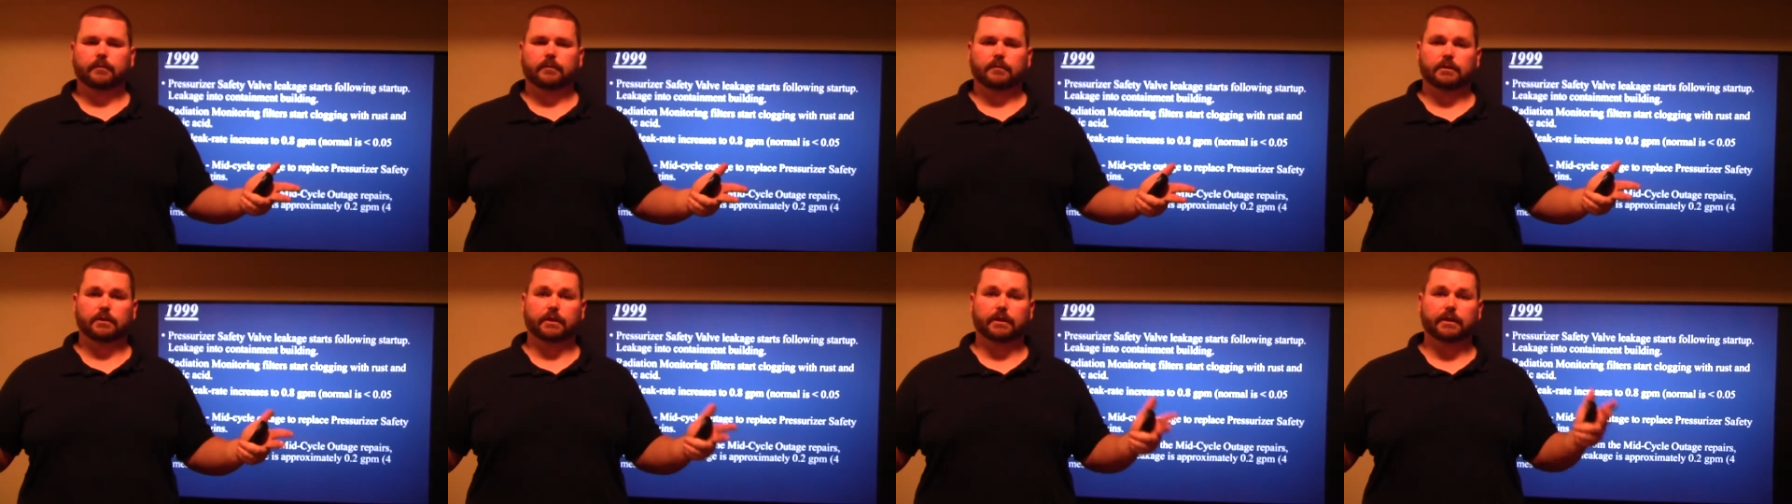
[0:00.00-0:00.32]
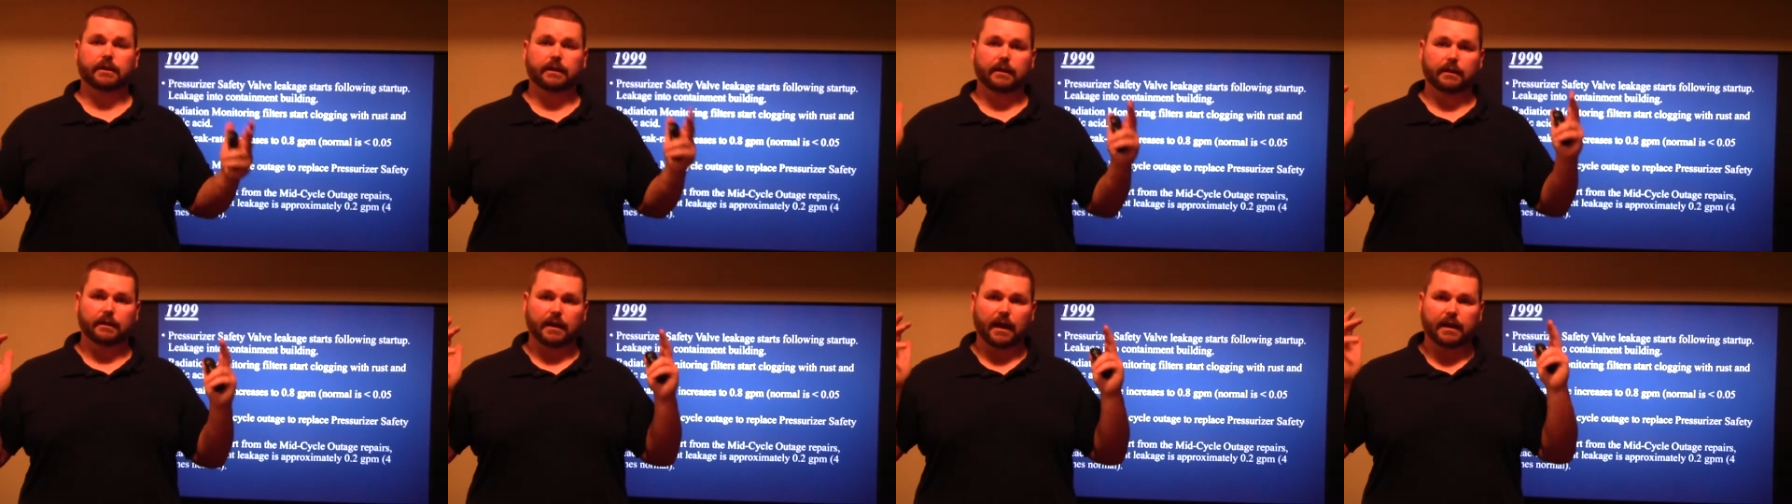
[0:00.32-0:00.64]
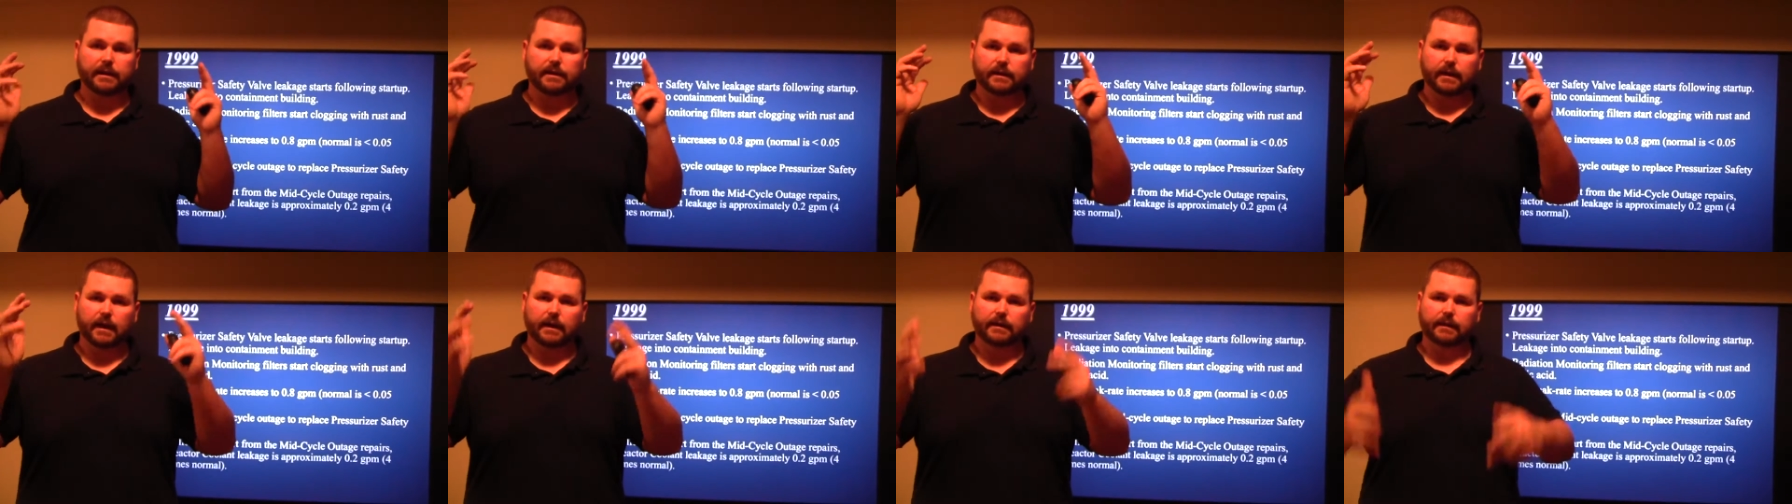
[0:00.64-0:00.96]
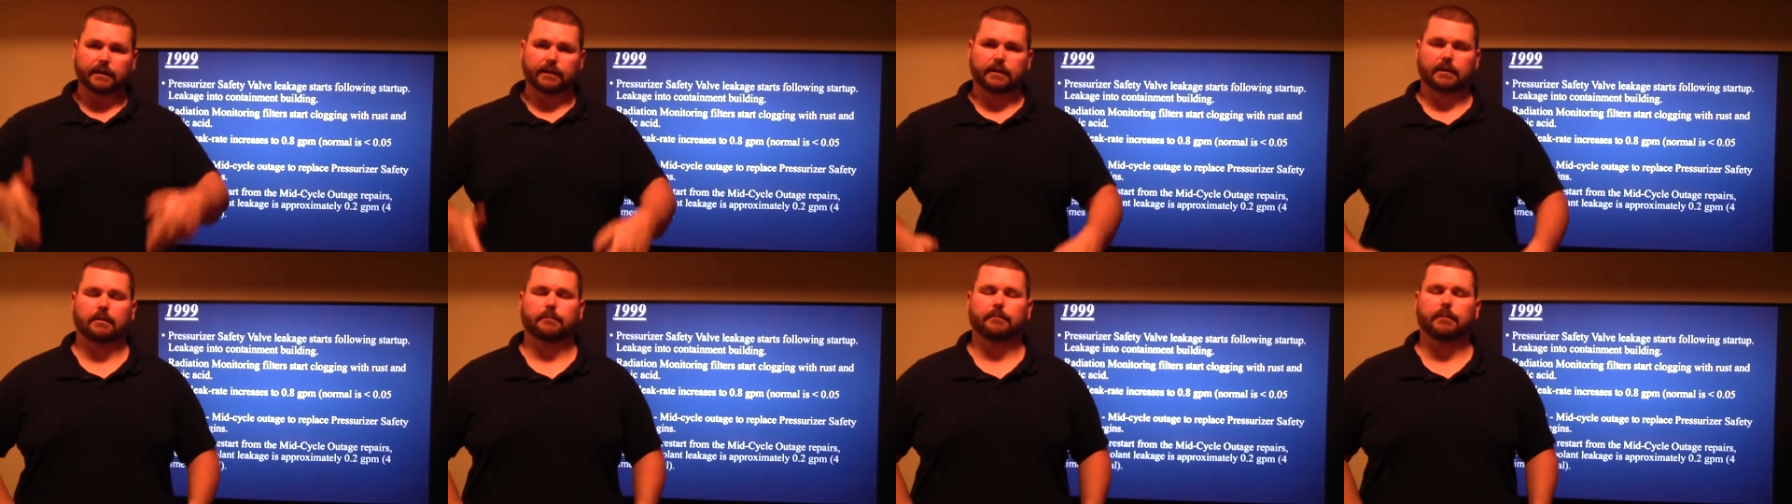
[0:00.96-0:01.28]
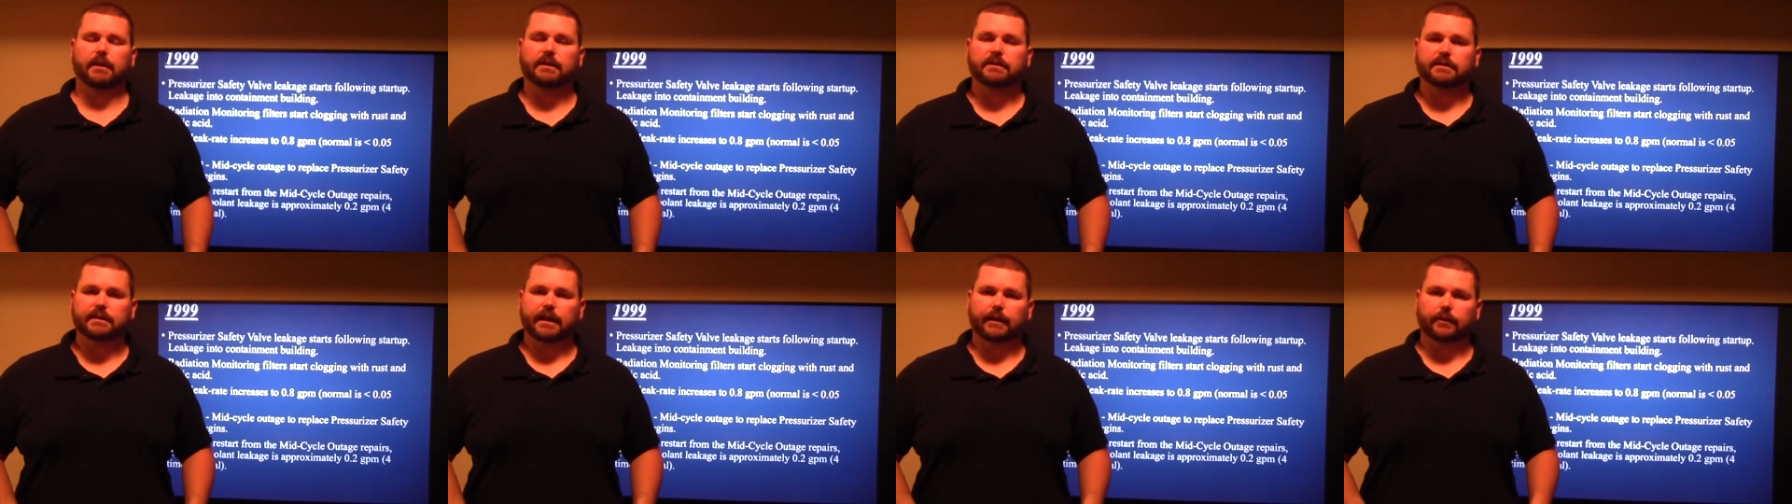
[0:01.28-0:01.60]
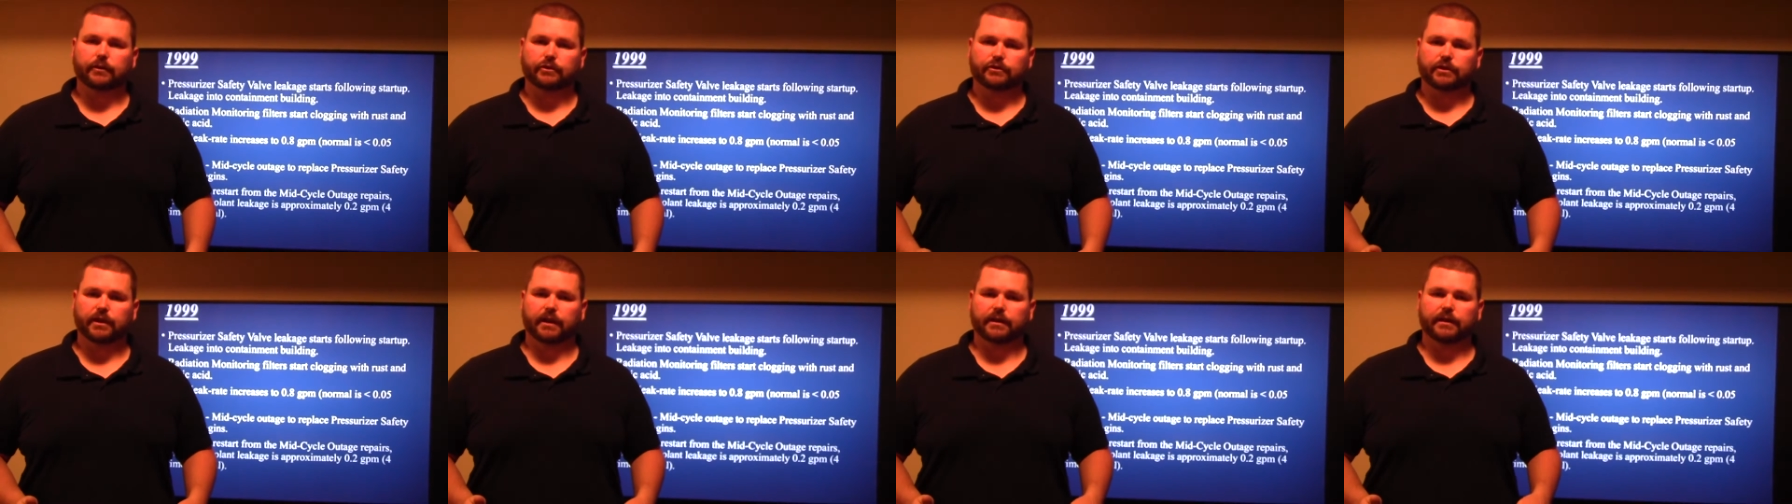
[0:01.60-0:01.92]
So they did in 99, they did a
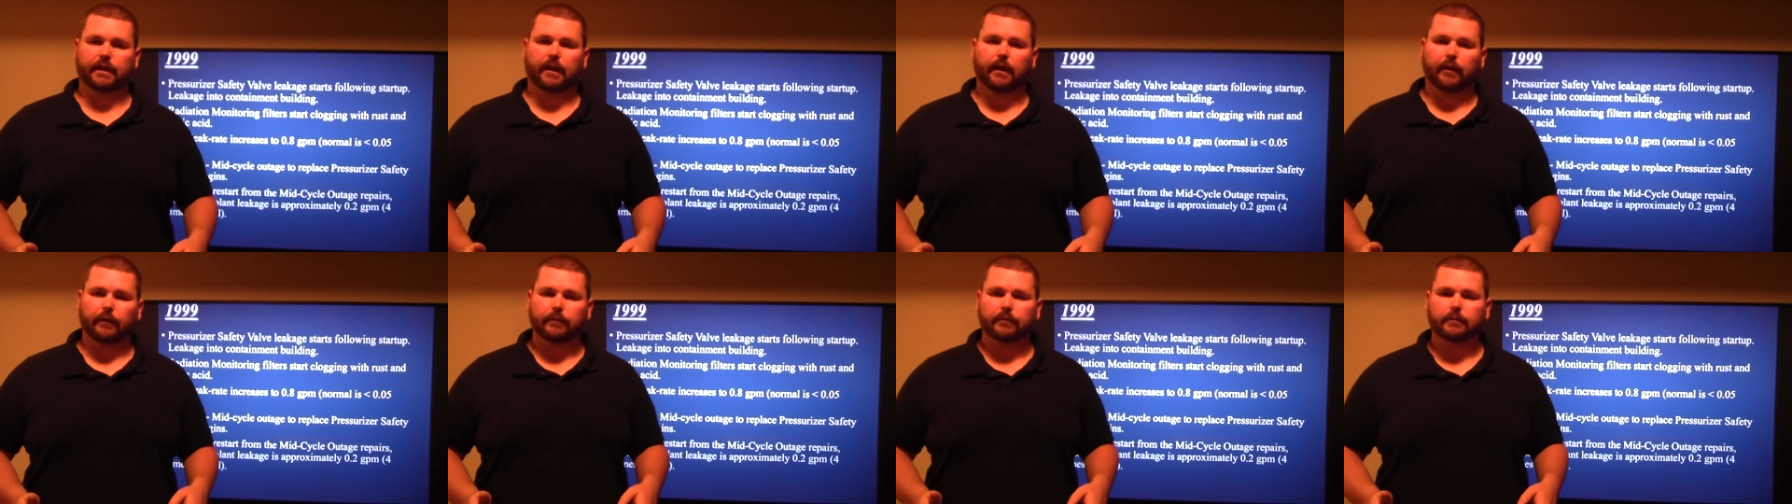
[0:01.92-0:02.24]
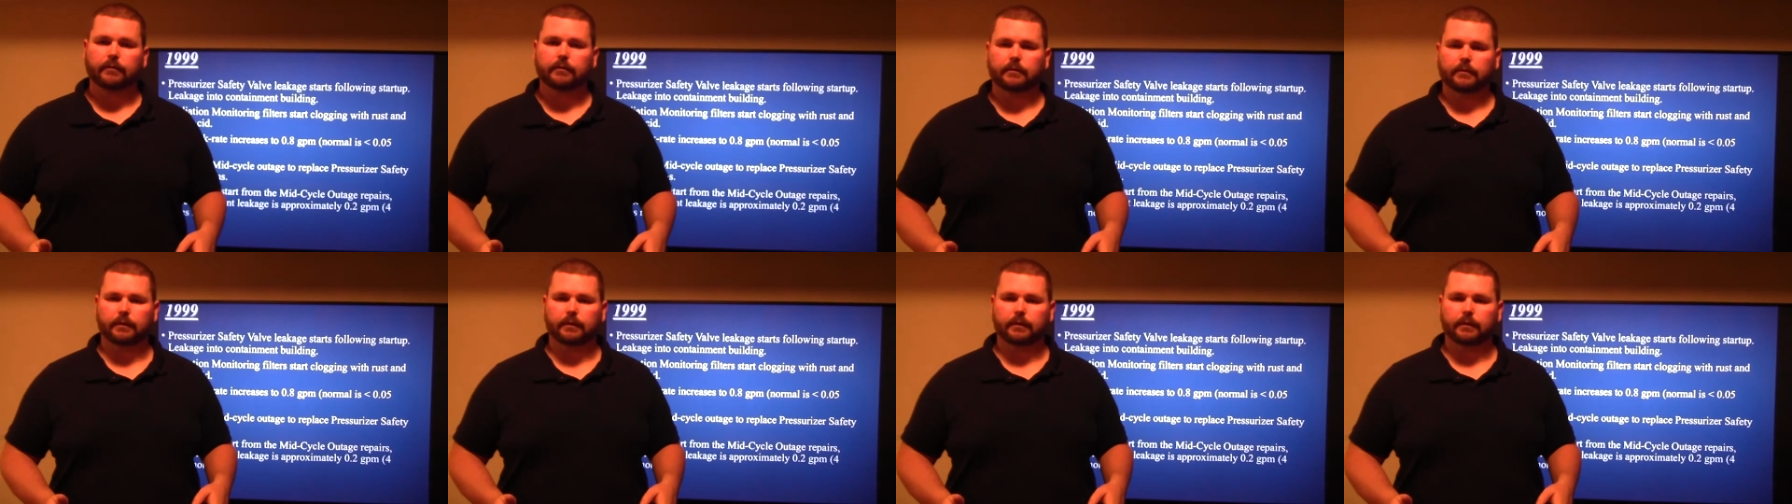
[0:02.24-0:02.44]
mid-cycle shutdown.